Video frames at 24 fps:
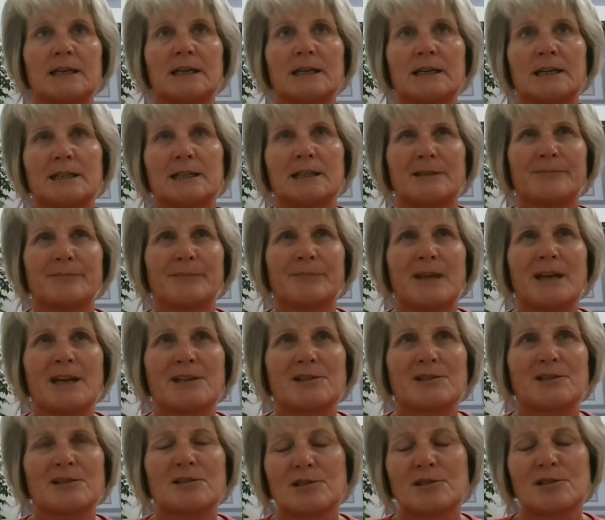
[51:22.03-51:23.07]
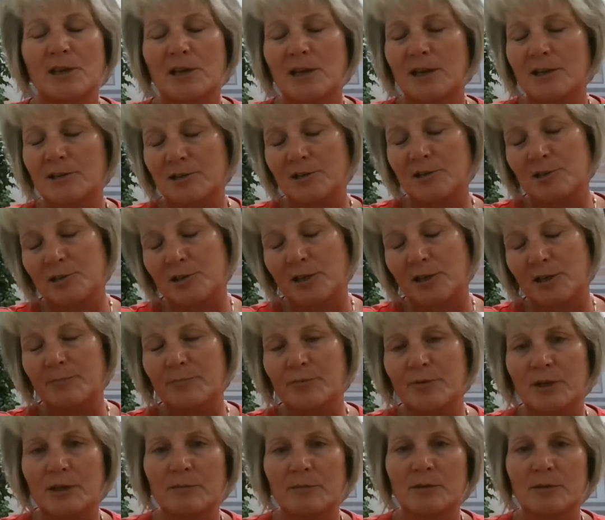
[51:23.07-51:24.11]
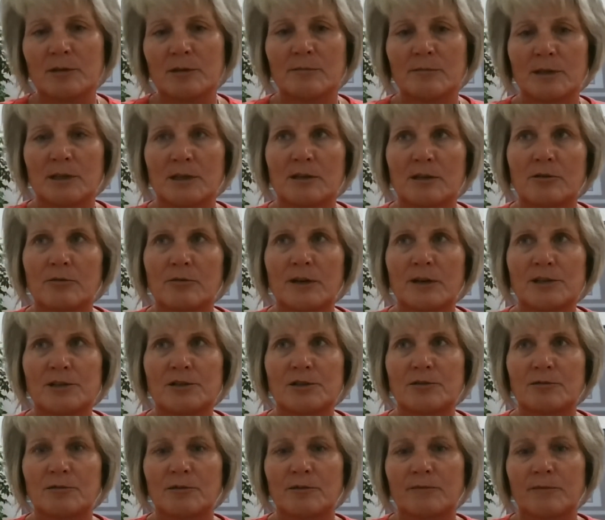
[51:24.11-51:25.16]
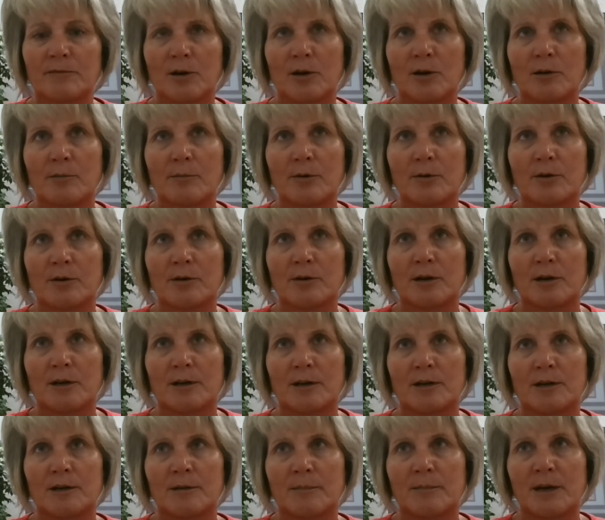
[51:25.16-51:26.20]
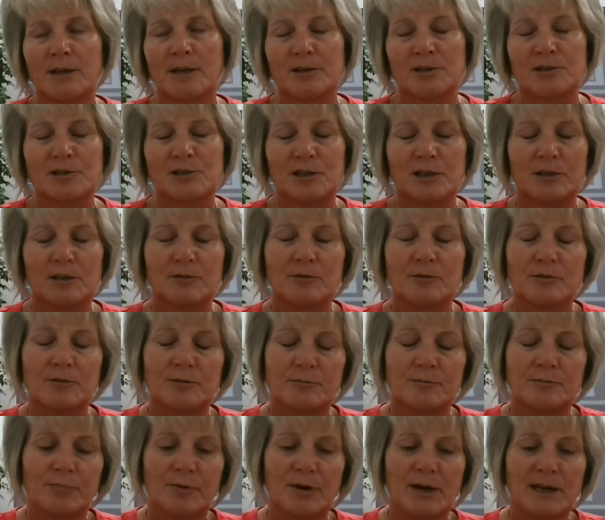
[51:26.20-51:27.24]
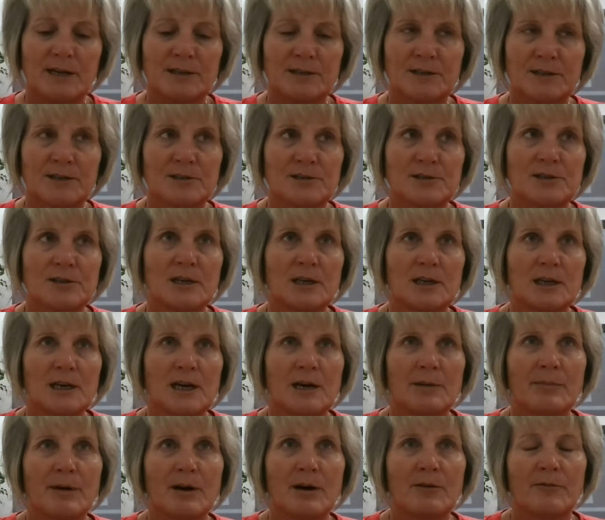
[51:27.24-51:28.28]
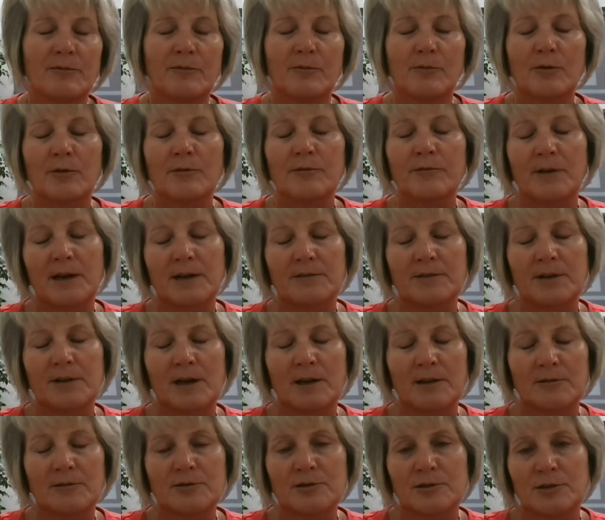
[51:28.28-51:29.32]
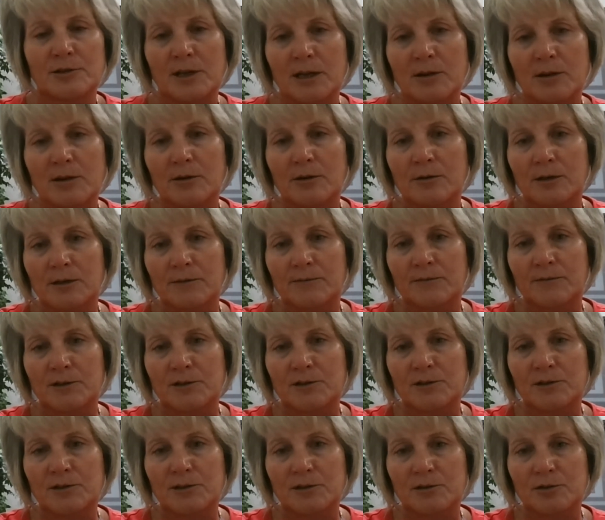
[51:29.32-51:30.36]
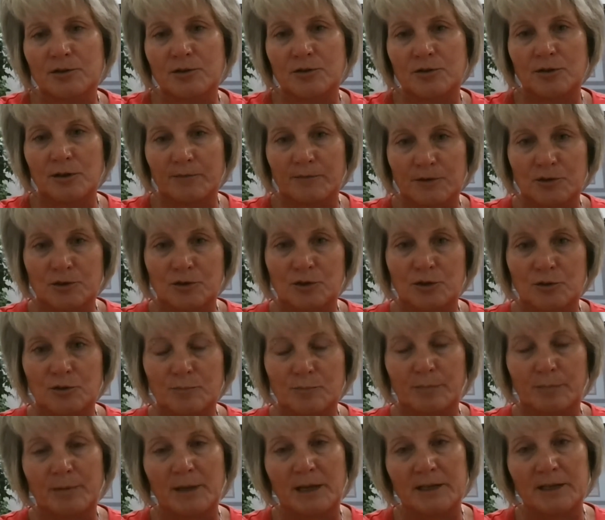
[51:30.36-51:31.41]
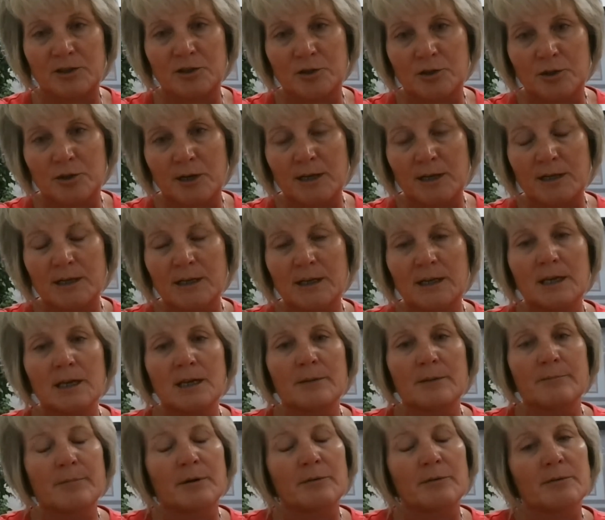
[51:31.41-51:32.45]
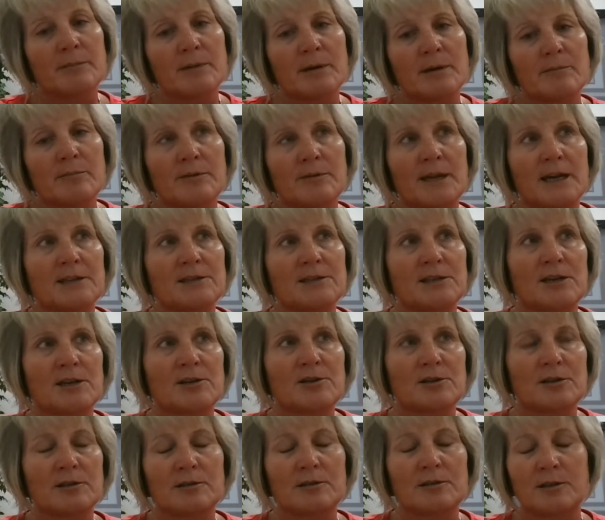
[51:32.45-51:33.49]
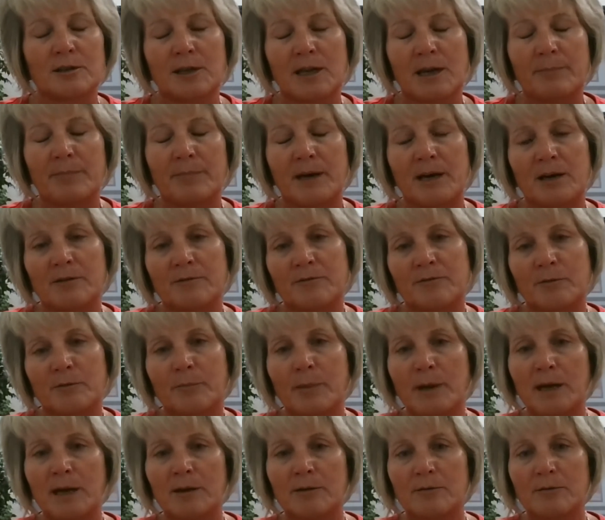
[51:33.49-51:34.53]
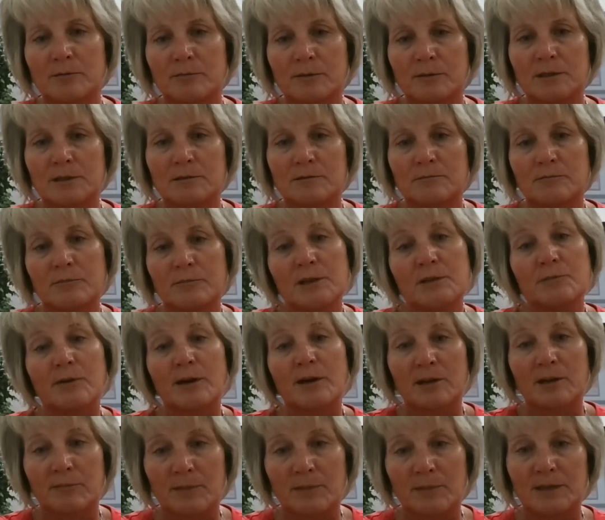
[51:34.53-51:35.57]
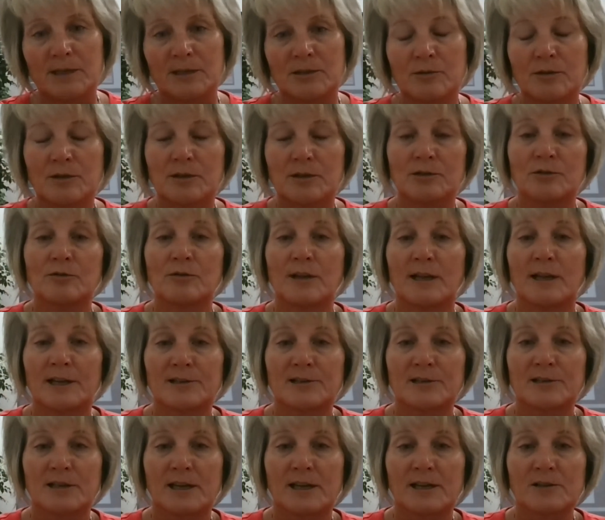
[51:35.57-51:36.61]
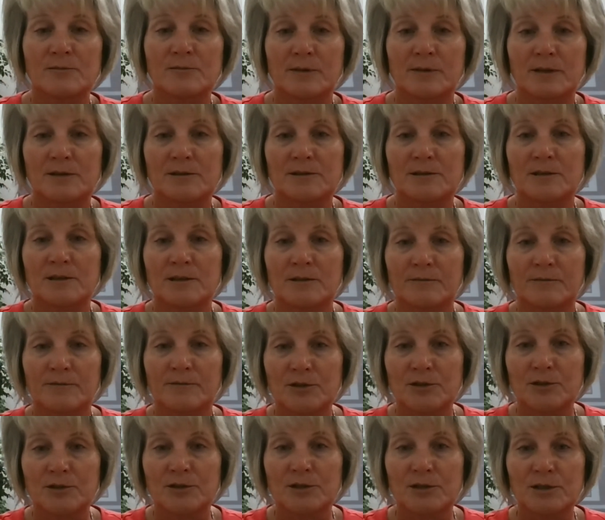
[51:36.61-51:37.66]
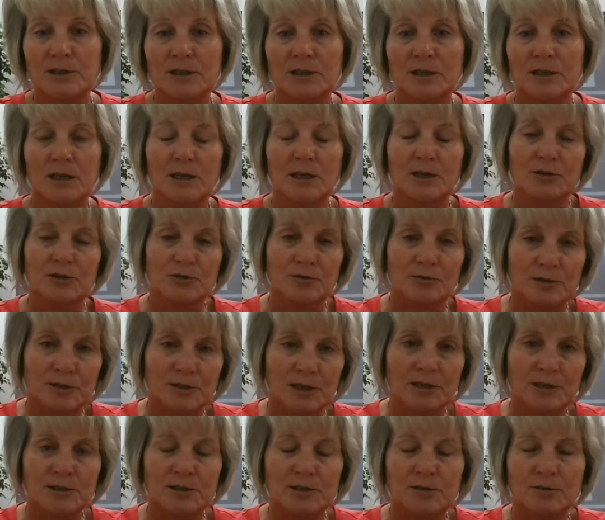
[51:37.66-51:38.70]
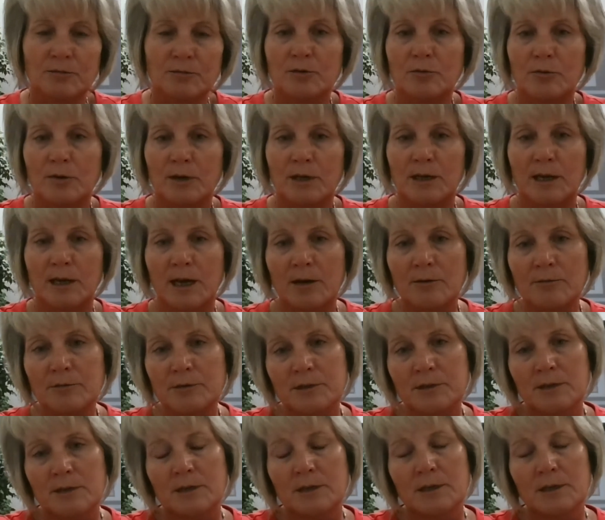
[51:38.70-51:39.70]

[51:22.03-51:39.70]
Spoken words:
It has a slight premium. It equates to a farmer on a standard practice about $4 or $5 an acre if it's just applied straight. But remember, that's actually looking at pound for pound. We recommend that you can utilize less because of the efficiency, so it tends to equate out.